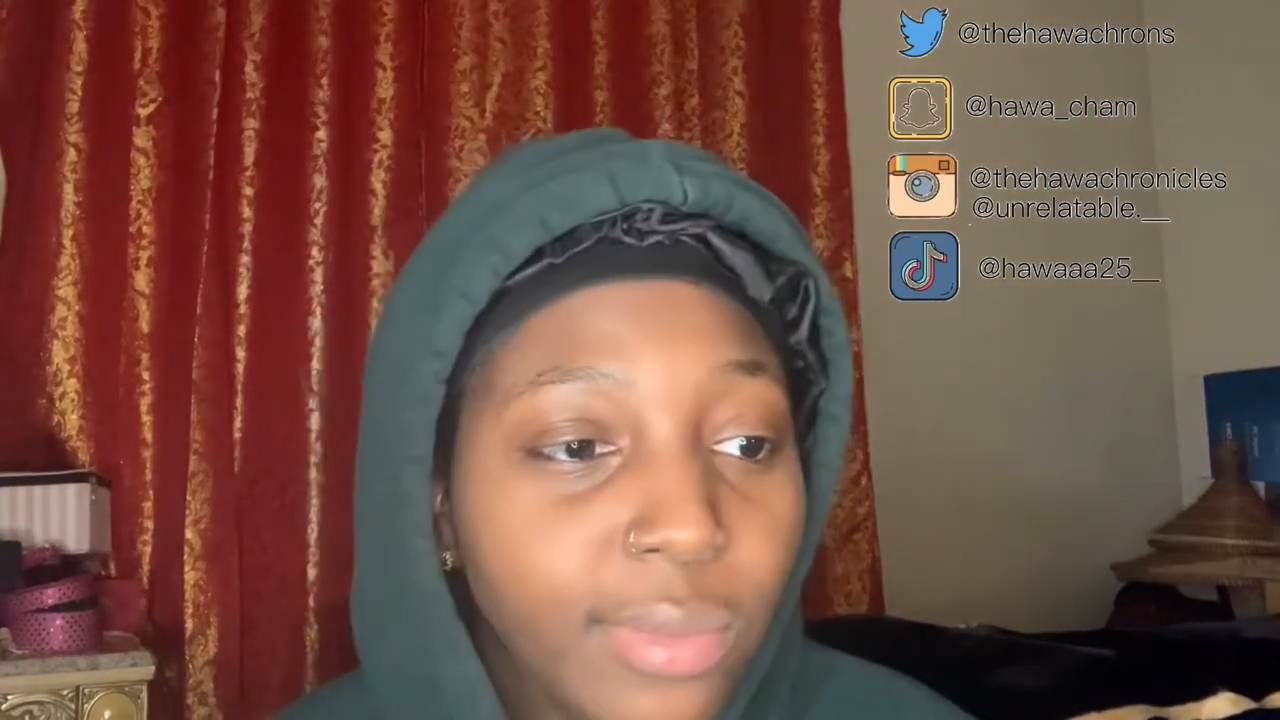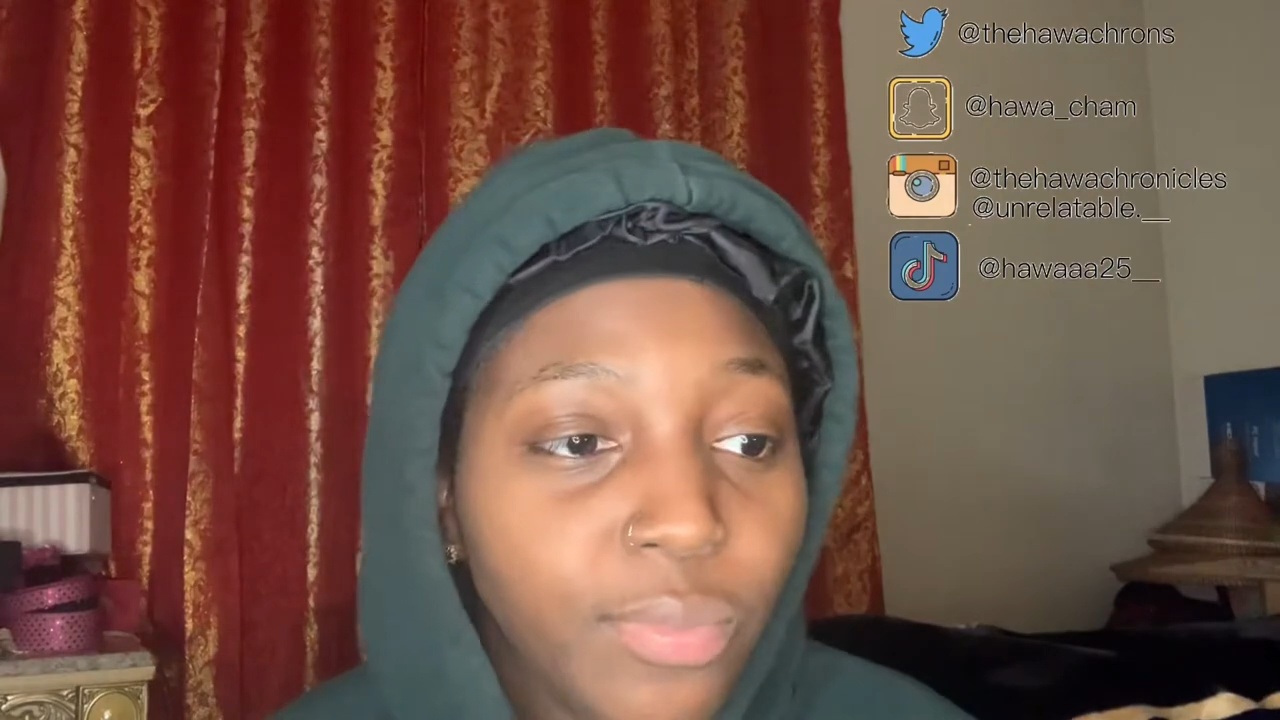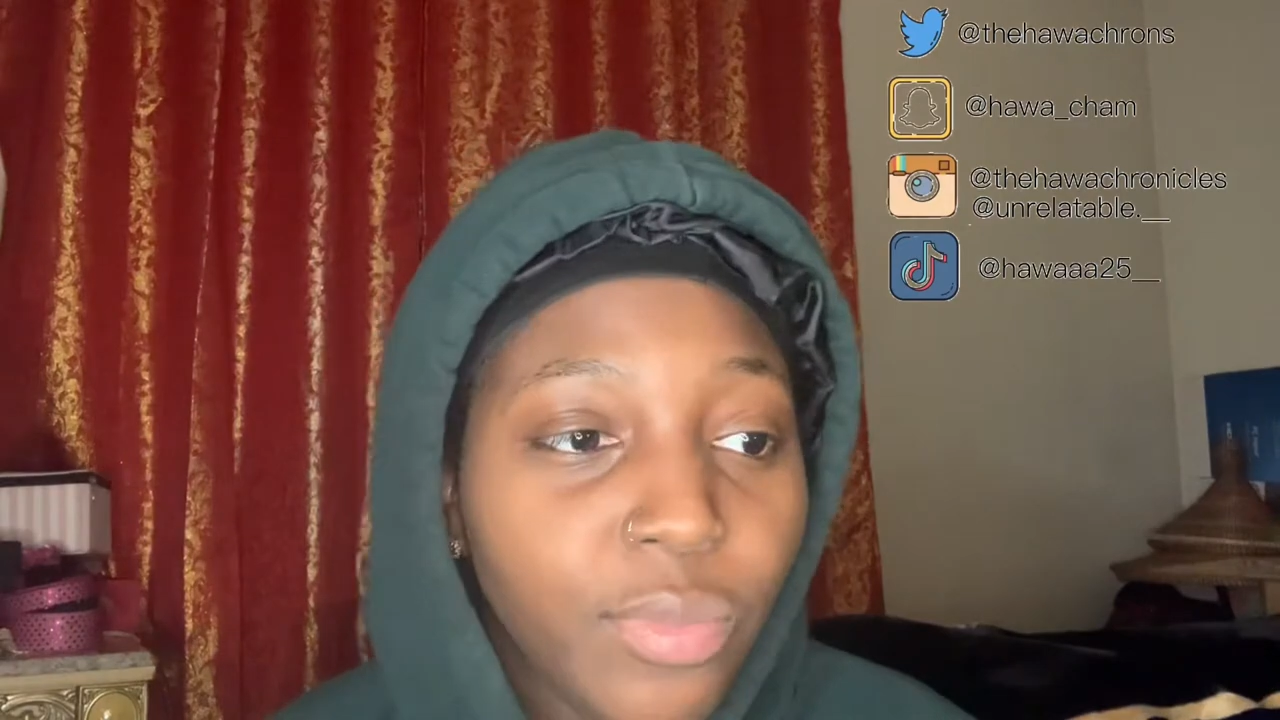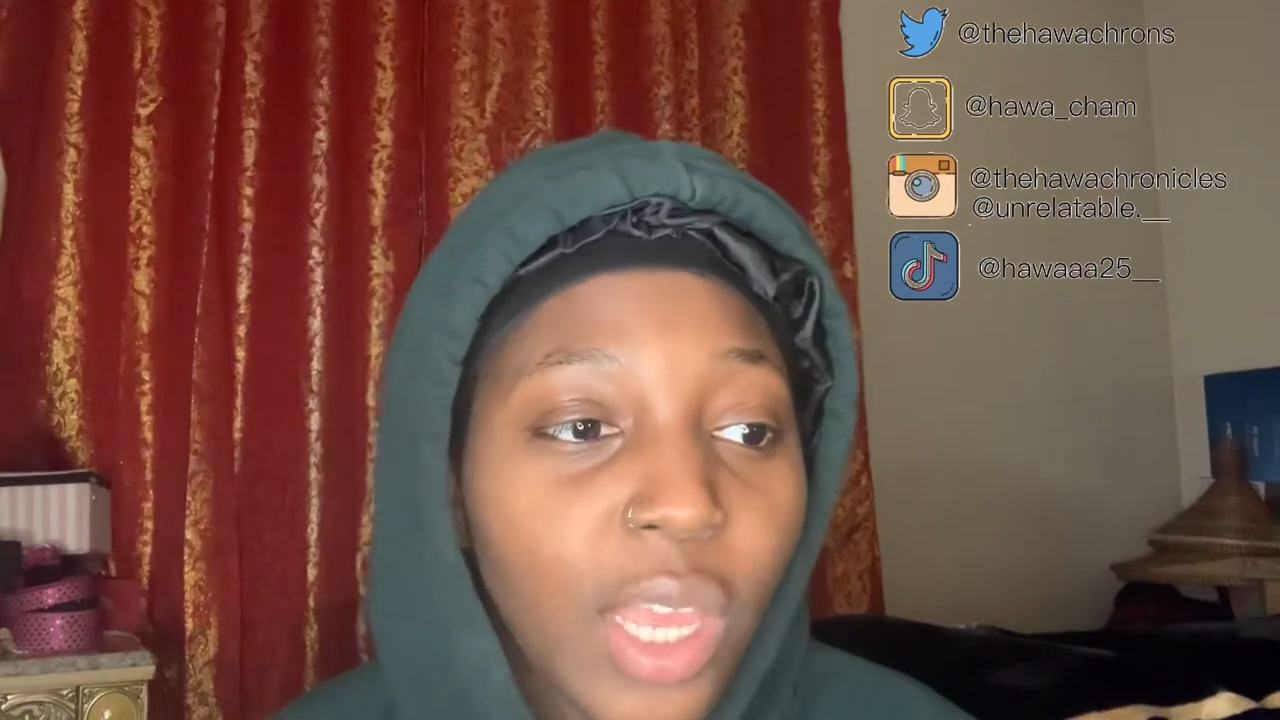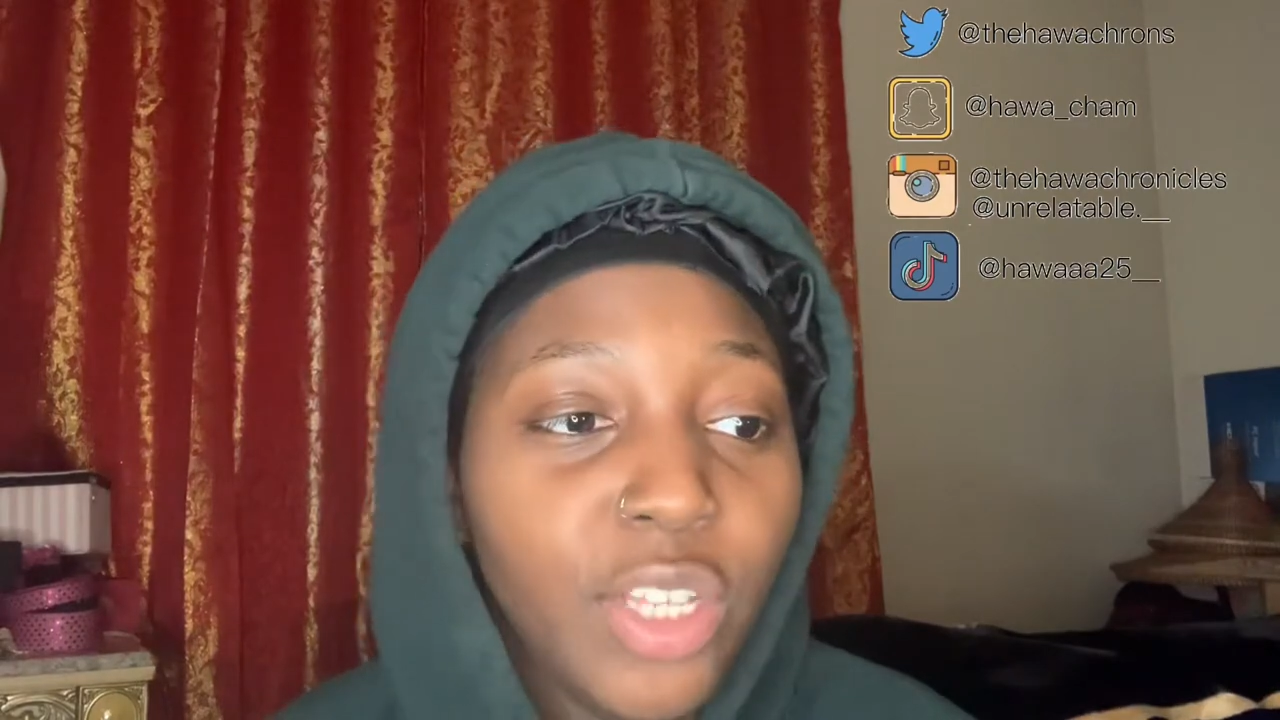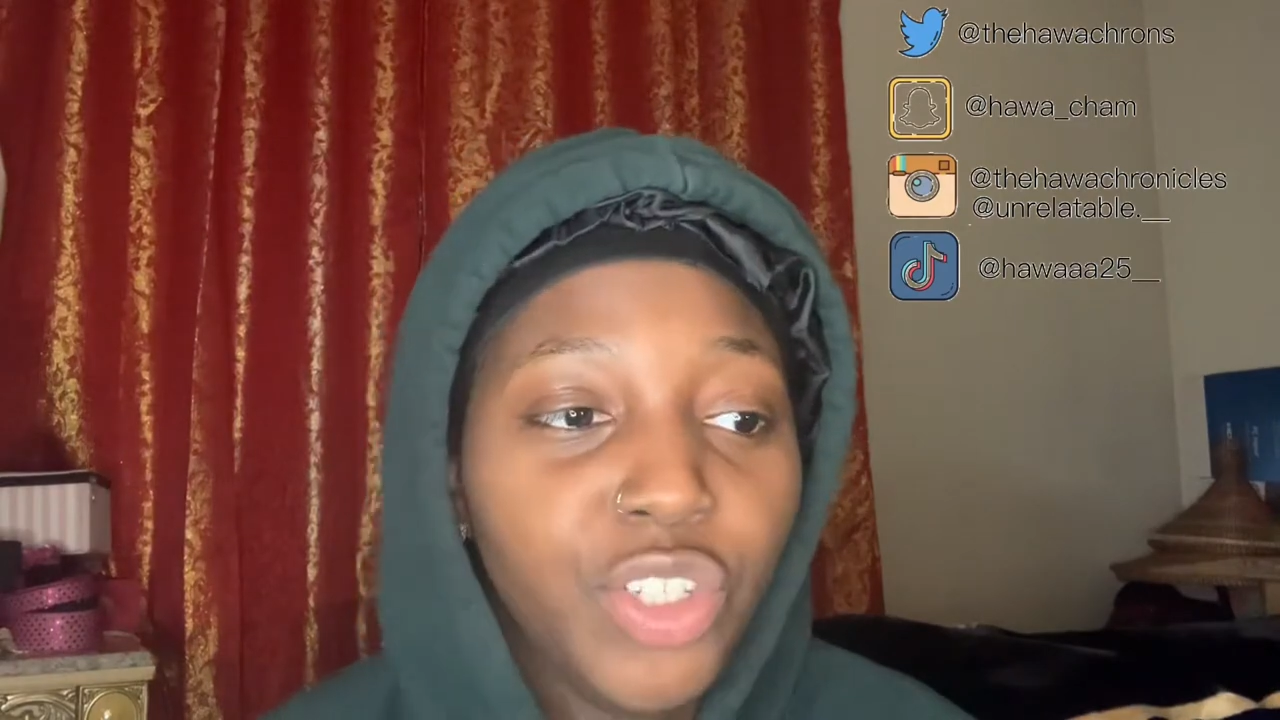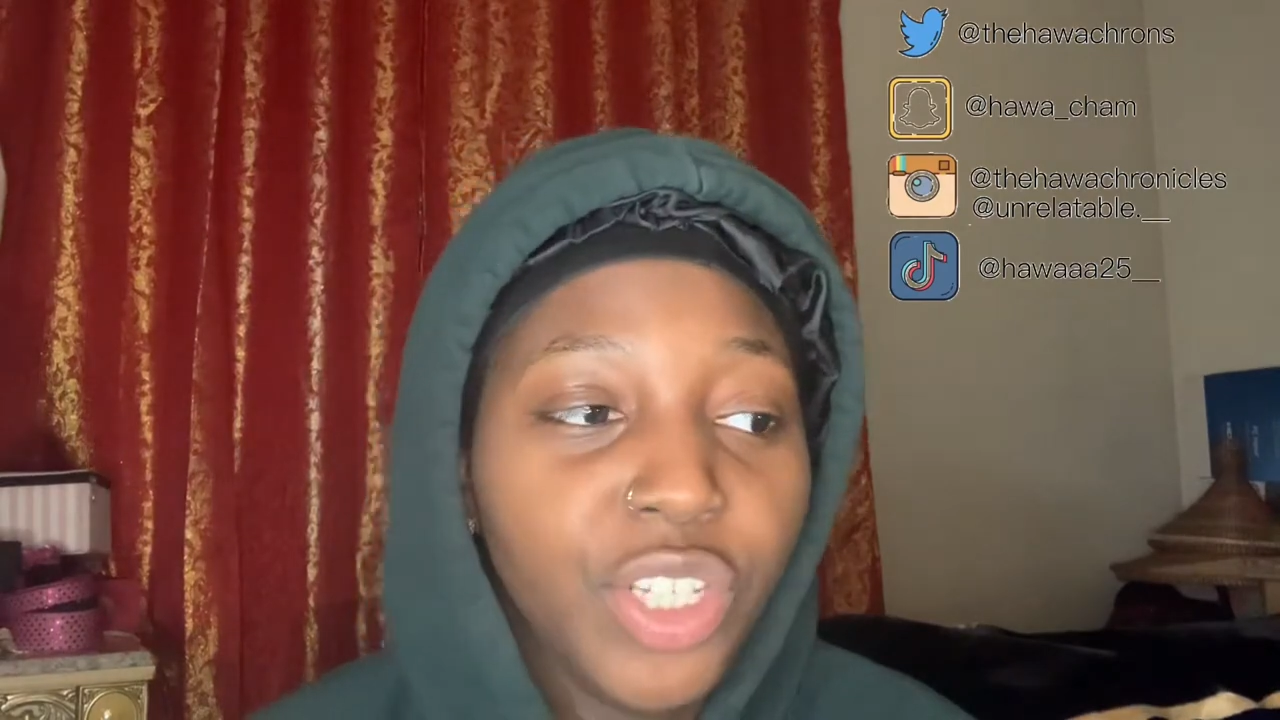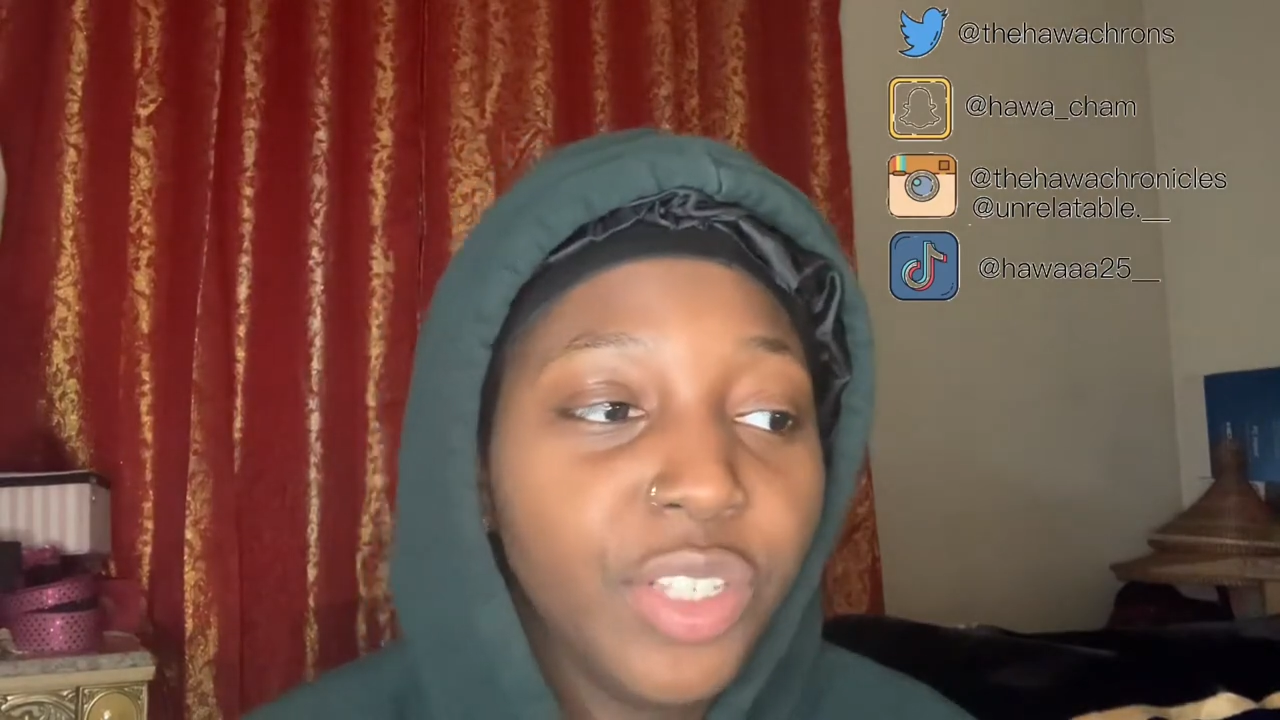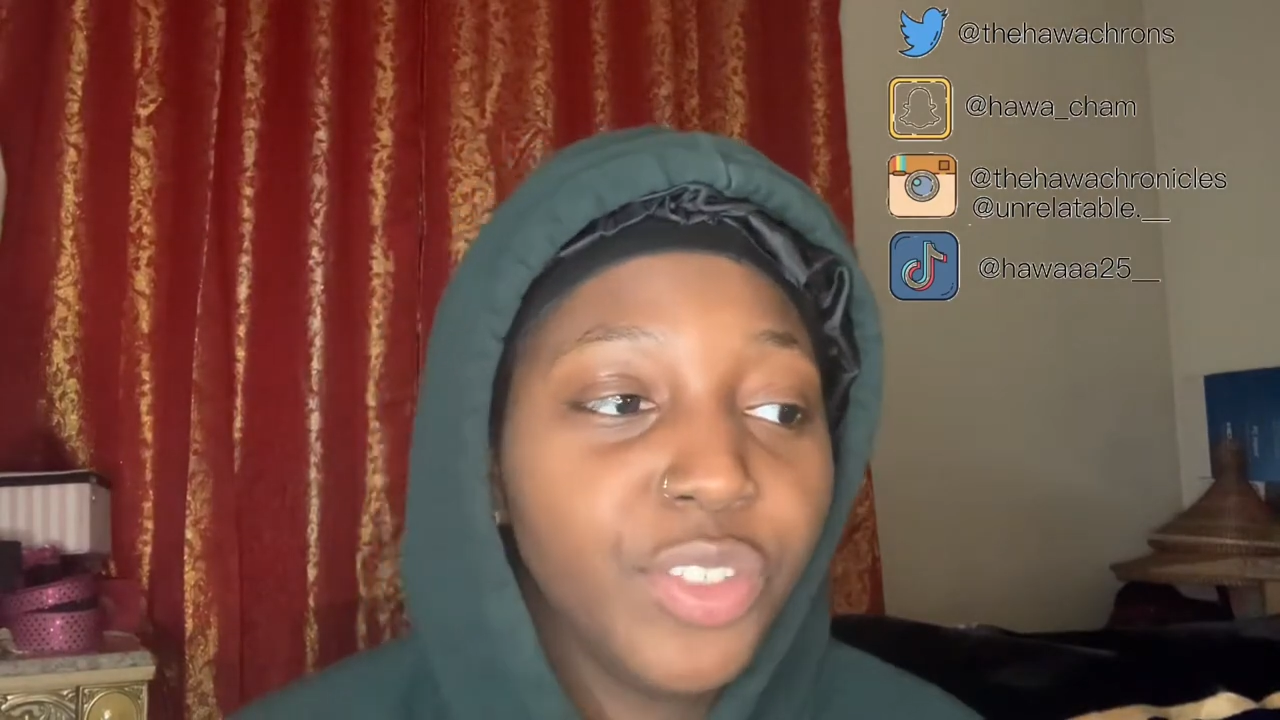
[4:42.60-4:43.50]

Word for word: Like she